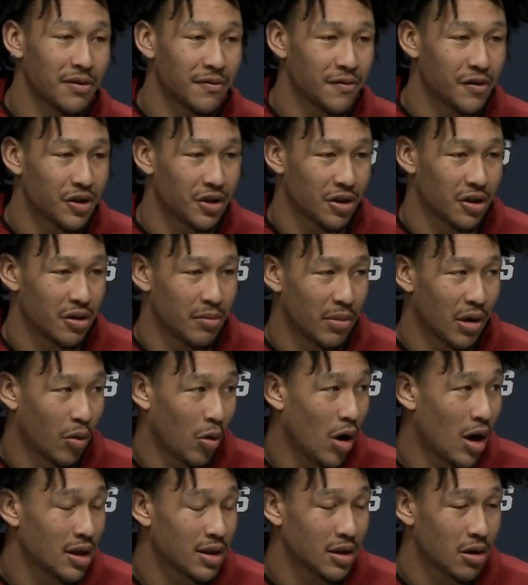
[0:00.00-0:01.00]
for sure, but we're
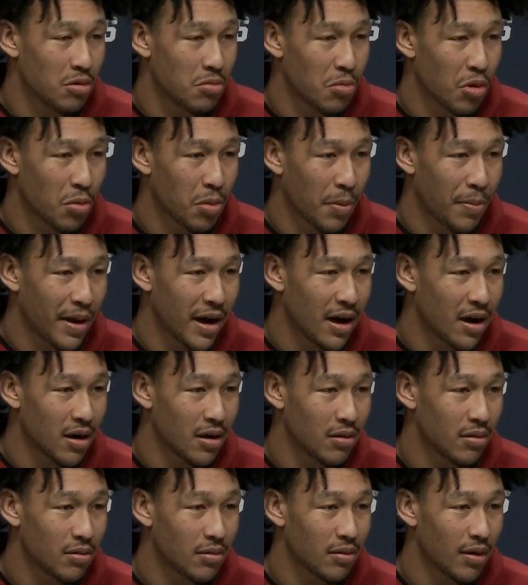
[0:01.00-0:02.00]
also more prepared.